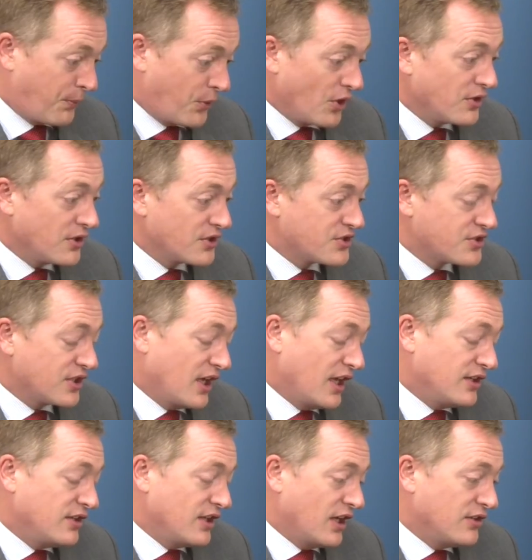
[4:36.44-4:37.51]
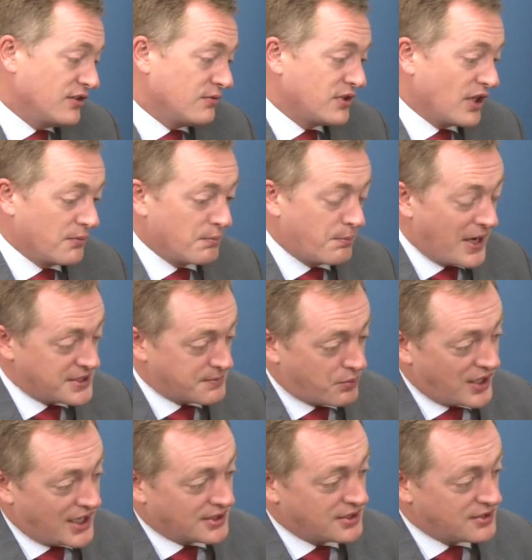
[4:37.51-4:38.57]
products and best
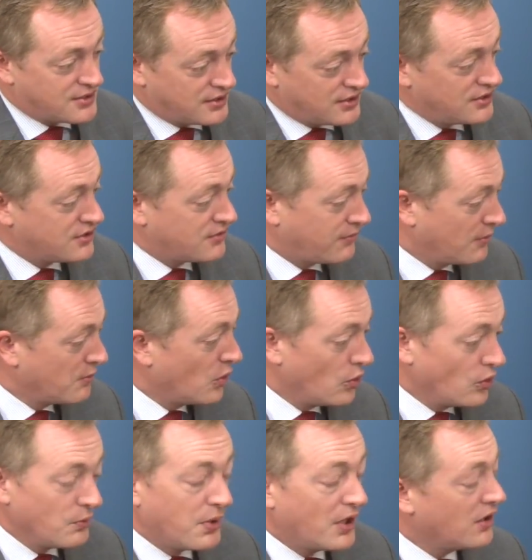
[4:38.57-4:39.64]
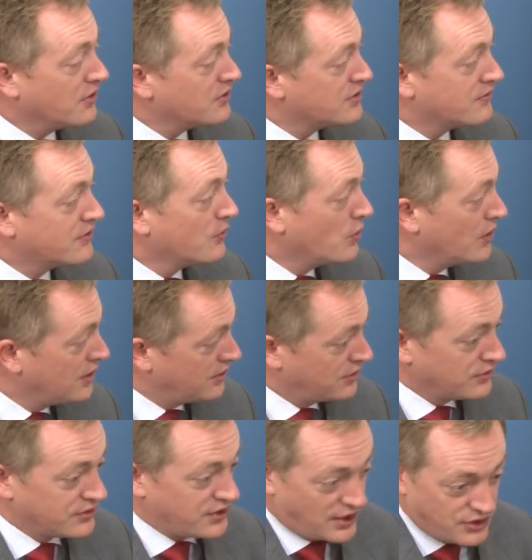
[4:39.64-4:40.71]
practices from all parts of the
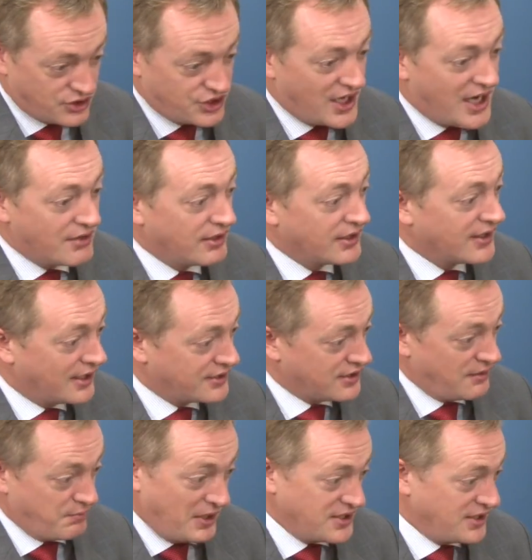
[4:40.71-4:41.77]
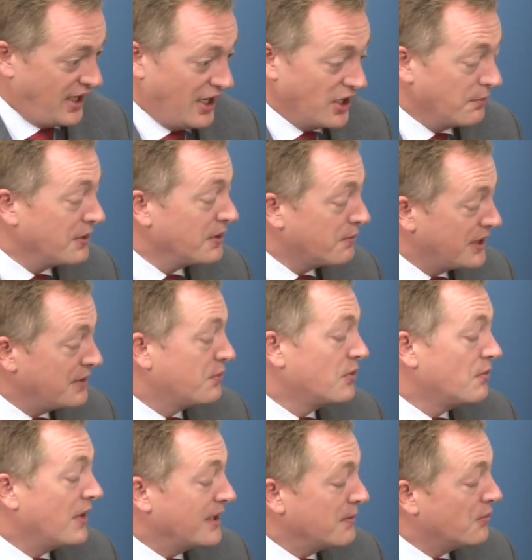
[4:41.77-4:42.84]
world and sharing that and basically helping
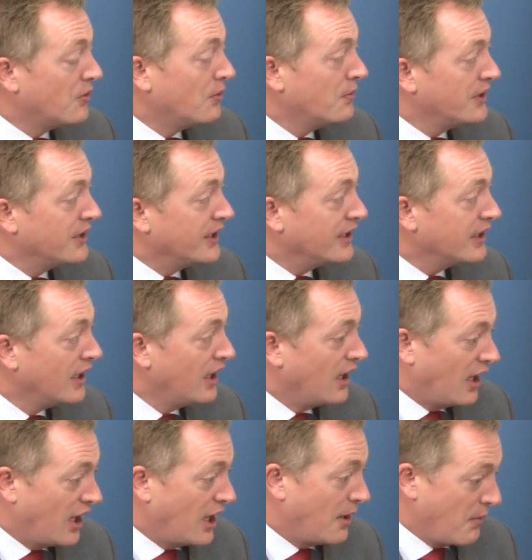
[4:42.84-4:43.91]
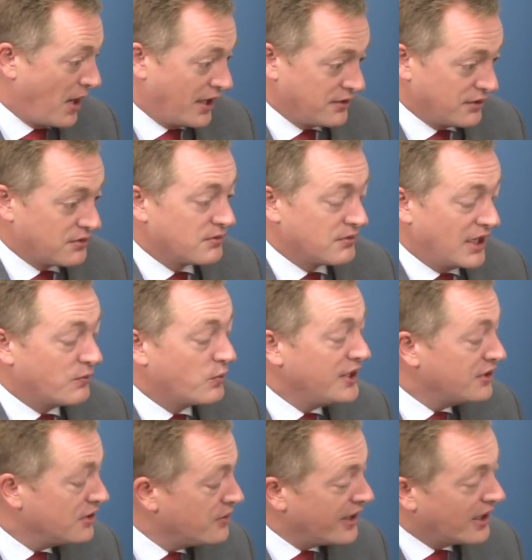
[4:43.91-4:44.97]
people make more money. And if
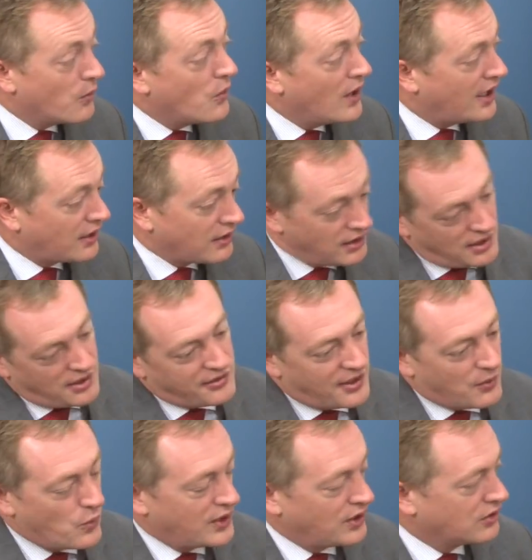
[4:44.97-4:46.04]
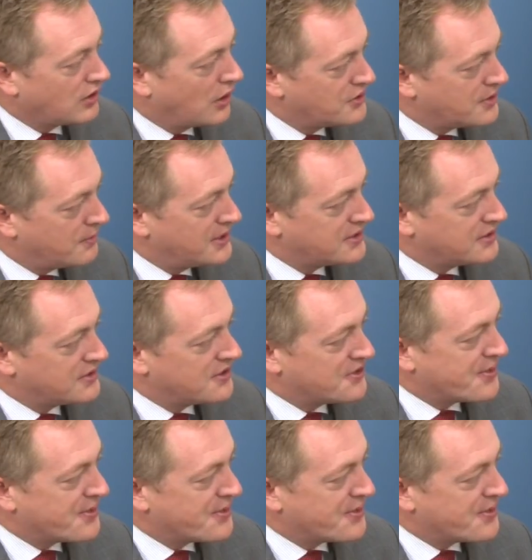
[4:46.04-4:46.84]
we do that well, then we'll grow as a business